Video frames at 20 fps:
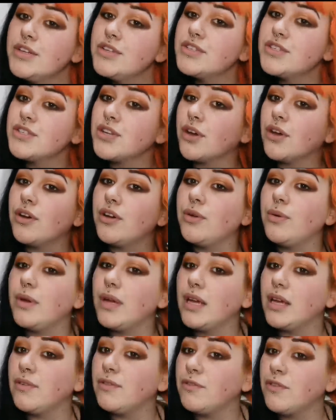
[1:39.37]
So
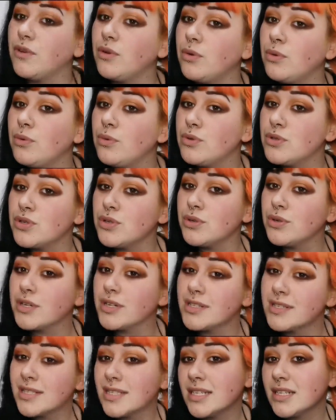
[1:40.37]
if you do
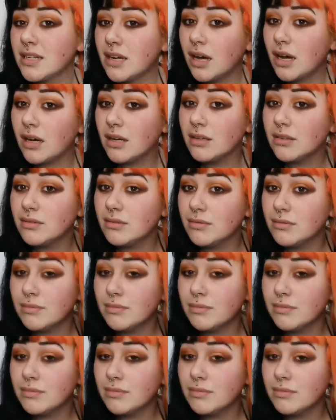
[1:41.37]
consider